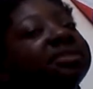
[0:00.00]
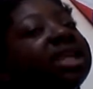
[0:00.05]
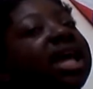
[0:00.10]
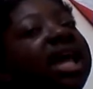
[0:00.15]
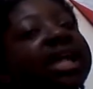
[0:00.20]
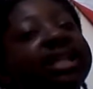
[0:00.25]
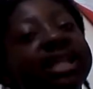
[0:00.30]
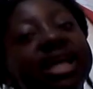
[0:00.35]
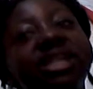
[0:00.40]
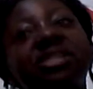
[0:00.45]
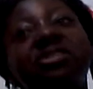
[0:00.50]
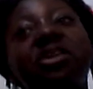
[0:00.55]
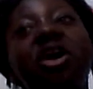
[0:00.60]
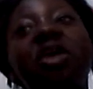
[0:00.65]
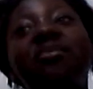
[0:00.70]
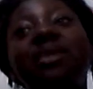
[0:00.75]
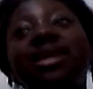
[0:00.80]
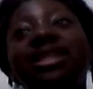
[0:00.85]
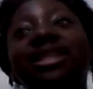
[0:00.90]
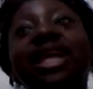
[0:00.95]
And they
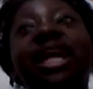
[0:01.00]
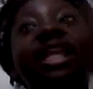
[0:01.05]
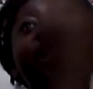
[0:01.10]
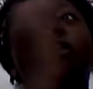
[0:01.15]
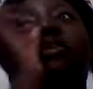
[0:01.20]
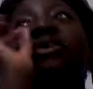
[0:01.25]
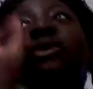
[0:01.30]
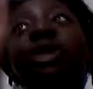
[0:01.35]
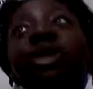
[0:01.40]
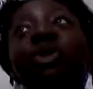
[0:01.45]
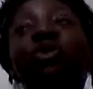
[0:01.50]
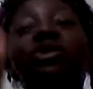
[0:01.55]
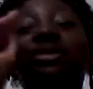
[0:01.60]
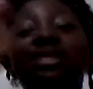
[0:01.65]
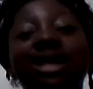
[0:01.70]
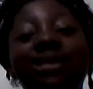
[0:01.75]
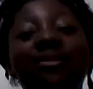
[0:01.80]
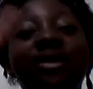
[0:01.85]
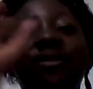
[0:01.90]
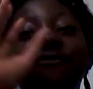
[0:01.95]
saw me. They literally looked
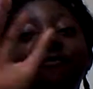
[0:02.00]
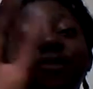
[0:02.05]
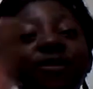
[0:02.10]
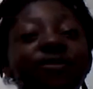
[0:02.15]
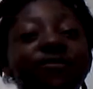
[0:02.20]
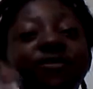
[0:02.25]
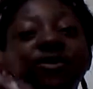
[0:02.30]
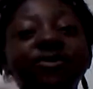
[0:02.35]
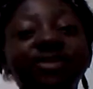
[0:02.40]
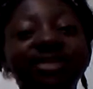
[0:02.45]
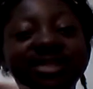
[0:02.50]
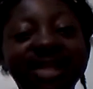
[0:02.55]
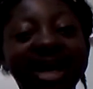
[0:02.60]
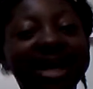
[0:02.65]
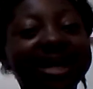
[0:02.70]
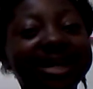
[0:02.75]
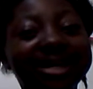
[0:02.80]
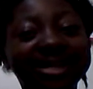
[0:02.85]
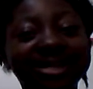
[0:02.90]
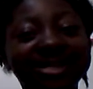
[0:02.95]
at me for a few
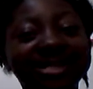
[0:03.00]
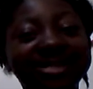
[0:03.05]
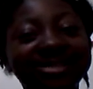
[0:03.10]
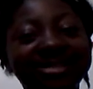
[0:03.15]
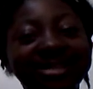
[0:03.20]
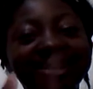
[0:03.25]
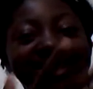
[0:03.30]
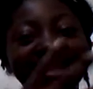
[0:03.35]
seconds.